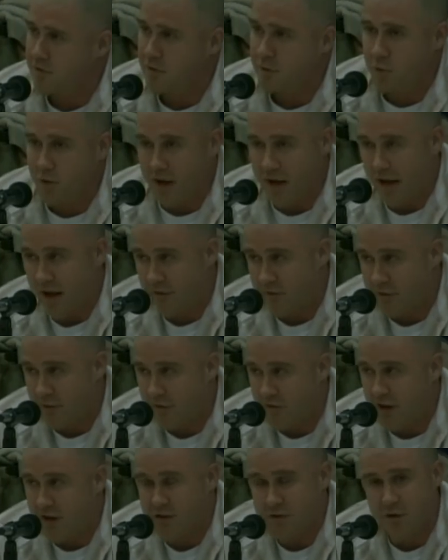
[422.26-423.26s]
We
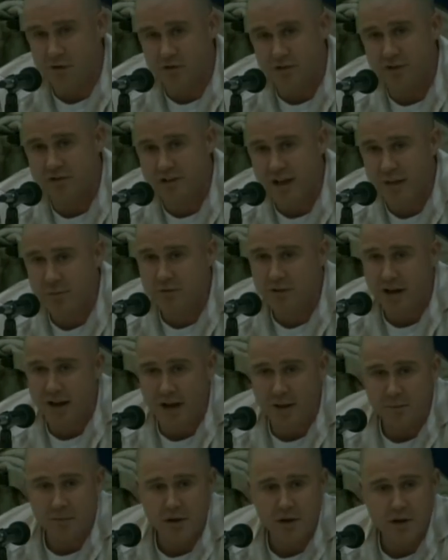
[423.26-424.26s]
have festivals at the same
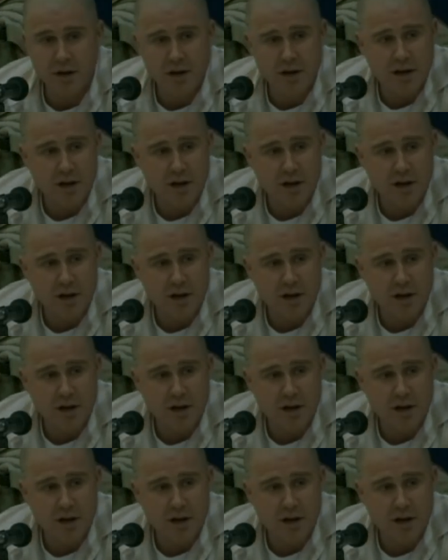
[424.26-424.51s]
time